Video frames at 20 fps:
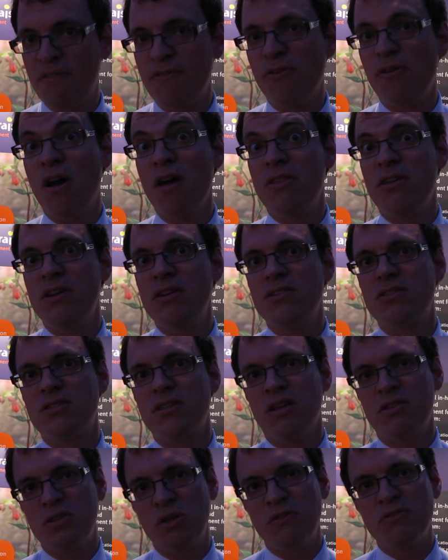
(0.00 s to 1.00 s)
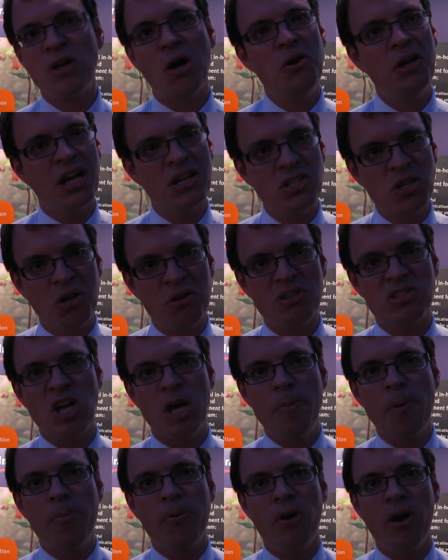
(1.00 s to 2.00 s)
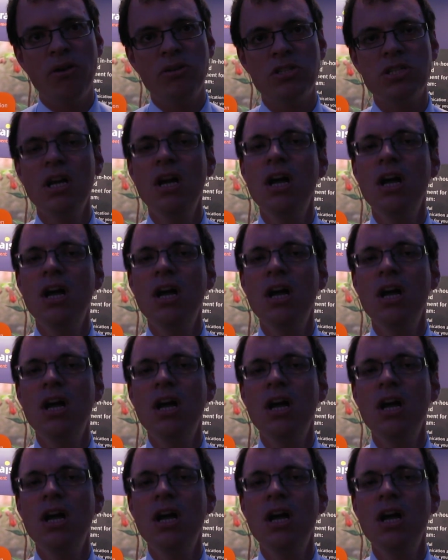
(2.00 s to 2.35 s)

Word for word: for others, sort of donor get donor type approach.